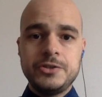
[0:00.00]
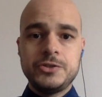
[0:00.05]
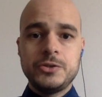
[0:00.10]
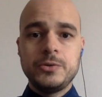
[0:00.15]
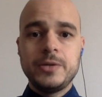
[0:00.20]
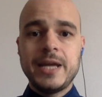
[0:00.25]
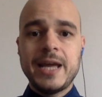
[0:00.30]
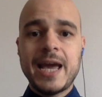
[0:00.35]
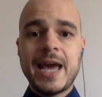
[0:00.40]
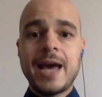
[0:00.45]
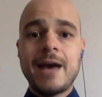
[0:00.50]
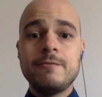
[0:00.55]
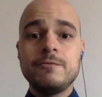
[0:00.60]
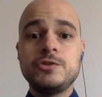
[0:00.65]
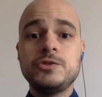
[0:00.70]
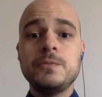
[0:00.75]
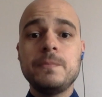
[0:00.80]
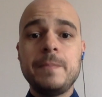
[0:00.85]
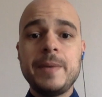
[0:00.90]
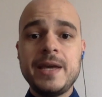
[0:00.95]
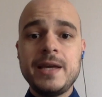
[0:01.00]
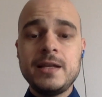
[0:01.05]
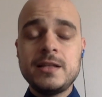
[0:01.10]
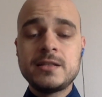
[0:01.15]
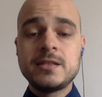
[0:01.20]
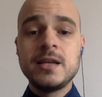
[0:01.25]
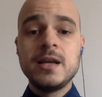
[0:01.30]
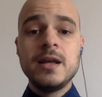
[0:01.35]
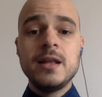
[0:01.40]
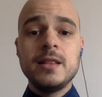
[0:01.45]
So they have to
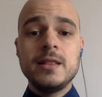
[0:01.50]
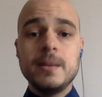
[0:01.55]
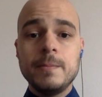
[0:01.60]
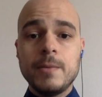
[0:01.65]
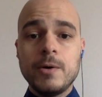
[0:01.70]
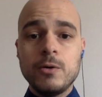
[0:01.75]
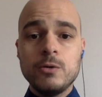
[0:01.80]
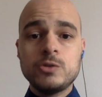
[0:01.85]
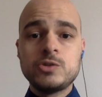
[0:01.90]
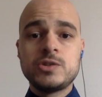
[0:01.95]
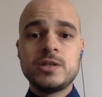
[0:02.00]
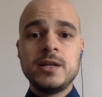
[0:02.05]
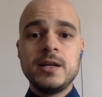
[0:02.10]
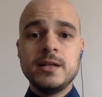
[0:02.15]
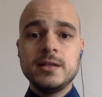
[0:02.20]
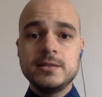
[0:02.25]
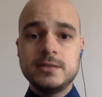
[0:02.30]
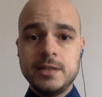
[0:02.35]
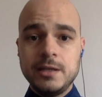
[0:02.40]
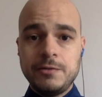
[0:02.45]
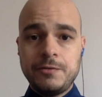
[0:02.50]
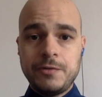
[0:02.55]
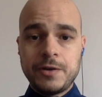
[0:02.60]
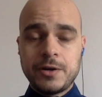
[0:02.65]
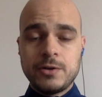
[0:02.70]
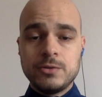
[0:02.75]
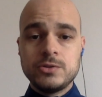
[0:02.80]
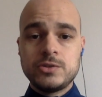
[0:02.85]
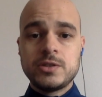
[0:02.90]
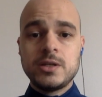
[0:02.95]
beat the most
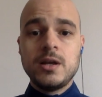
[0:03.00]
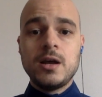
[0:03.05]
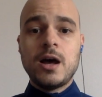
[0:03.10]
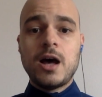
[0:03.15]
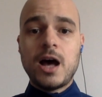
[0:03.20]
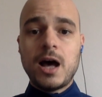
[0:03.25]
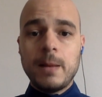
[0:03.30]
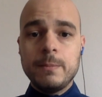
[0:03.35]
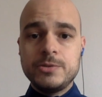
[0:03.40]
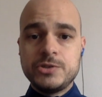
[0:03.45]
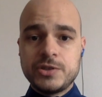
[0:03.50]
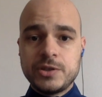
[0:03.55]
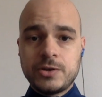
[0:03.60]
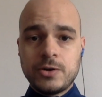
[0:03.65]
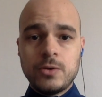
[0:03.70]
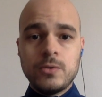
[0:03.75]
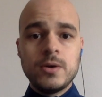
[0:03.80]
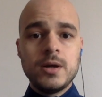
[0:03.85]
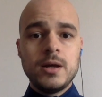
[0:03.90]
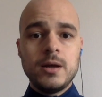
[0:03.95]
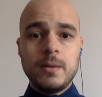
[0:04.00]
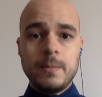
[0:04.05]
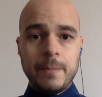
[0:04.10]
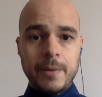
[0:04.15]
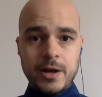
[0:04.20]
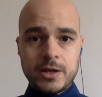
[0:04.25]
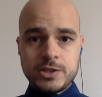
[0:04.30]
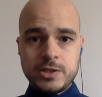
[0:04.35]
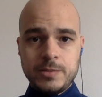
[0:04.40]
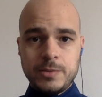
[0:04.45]
difficult obstacle
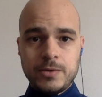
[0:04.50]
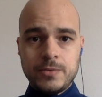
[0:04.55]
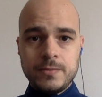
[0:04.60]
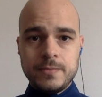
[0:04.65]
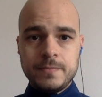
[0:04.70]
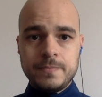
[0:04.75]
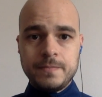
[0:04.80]
possible.